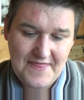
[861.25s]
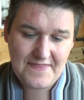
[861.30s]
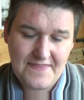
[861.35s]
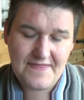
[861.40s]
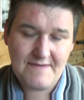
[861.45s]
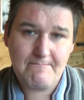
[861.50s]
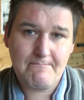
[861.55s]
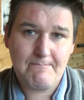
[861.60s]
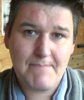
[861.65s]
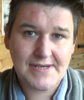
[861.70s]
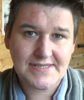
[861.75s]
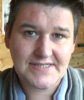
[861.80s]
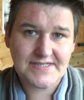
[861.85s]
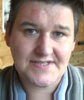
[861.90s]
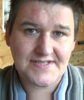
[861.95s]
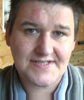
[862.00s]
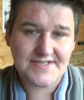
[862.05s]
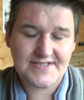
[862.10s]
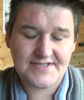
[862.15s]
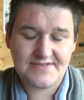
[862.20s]
the
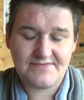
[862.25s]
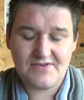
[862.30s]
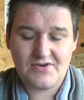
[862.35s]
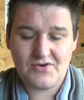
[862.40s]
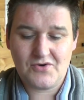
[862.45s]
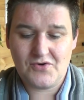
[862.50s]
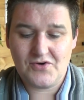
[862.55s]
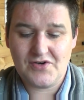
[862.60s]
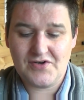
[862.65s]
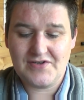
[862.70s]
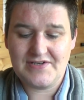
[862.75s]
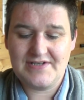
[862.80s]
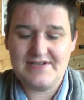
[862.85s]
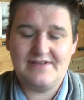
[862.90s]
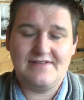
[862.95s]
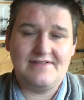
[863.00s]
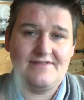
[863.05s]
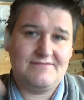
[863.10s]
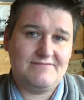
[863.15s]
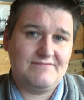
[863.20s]
buttons
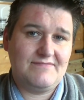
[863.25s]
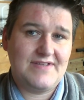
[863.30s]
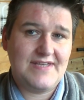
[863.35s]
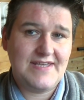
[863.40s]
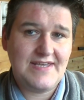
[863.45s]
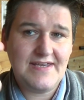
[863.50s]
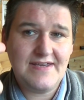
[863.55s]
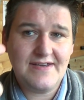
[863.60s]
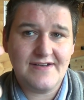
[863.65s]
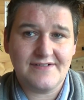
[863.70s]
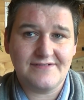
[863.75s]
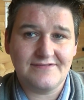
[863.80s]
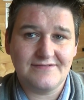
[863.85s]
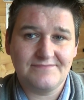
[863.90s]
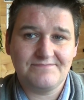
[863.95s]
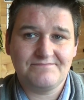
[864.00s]
on here.